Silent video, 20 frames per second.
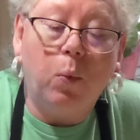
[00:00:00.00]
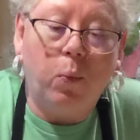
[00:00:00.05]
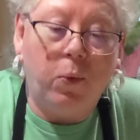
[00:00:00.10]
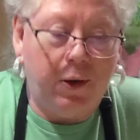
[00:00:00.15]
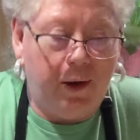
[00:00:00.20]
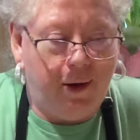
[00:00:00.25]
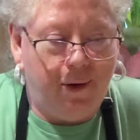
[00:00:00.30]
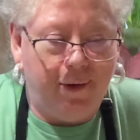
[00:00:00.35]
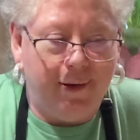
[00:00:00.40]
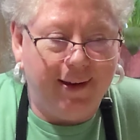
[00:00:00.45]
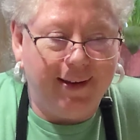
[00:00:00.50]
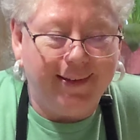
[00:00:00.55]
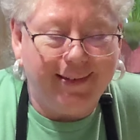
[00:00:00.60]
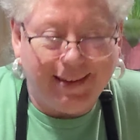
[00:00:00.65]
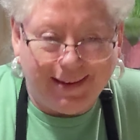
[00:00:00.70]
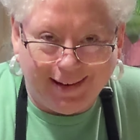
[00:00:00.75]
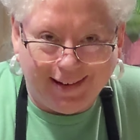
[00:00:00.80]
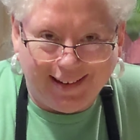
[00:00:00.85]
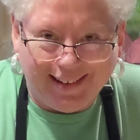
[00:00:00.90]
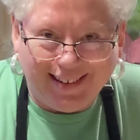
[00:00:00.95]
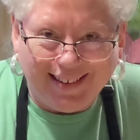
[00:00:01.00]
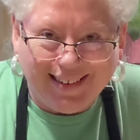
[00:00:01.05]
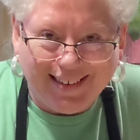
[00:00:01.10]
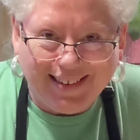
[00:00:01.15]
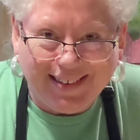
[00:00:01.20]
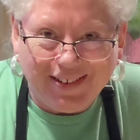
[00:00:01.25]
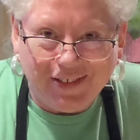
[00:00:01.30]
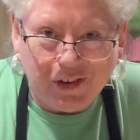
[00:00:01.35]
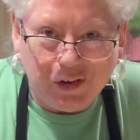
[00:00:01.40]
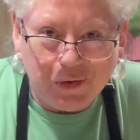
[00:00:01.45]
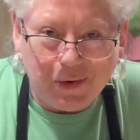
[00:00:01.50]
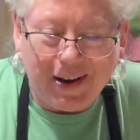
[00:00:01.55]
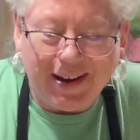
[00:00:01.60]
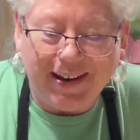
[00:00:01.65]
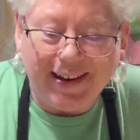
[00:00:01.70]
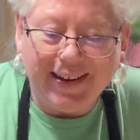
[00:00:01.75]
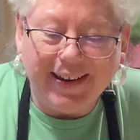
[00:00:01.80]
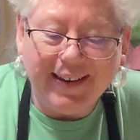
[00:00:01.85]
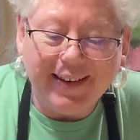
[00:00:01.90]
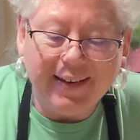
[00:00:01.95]
We are excited to try
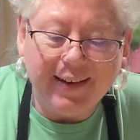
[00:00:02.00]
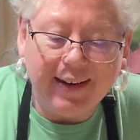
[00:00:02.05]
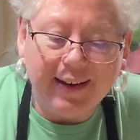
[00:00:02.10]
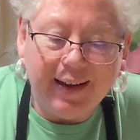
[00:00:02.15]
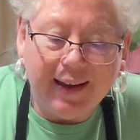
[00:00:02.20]
it.